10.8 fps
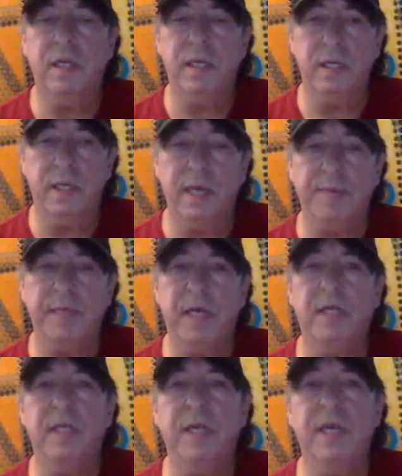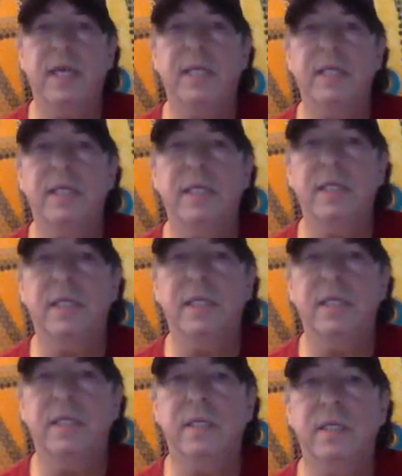in Lebanon, and
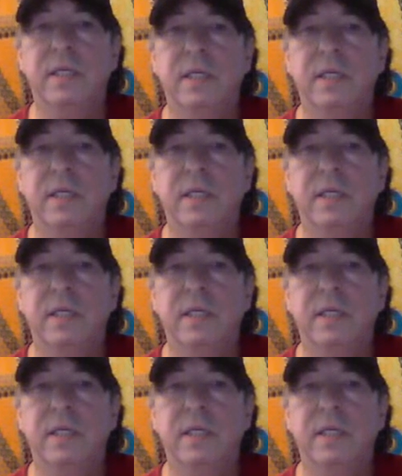then the